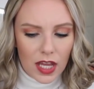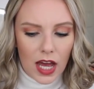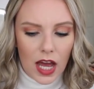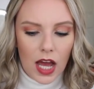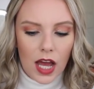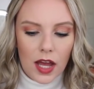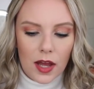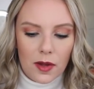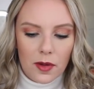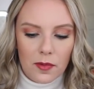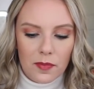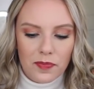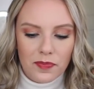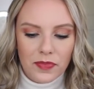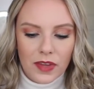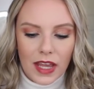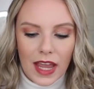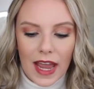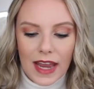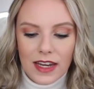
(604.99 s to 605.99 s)

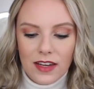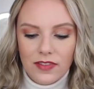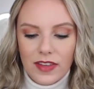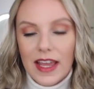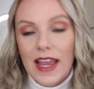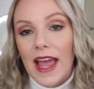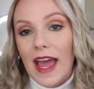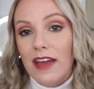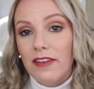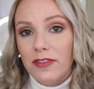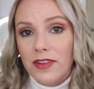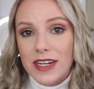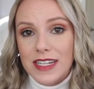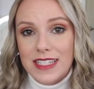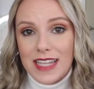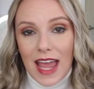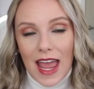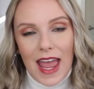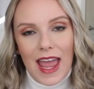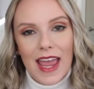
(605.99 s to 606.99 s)
um, kind of like
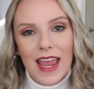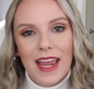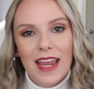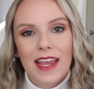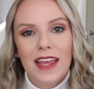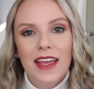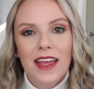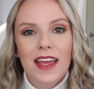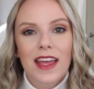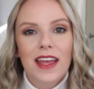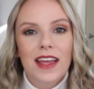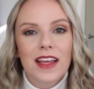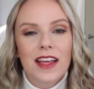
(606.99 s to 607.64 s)
everyday,